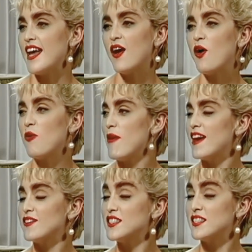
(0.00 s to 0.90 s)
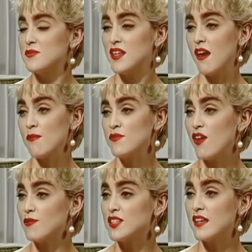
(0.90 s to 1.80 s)
But I ate a whole bag of cinnamon
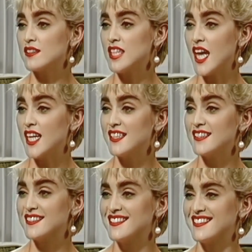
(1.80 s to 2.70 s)
gumdrops last night.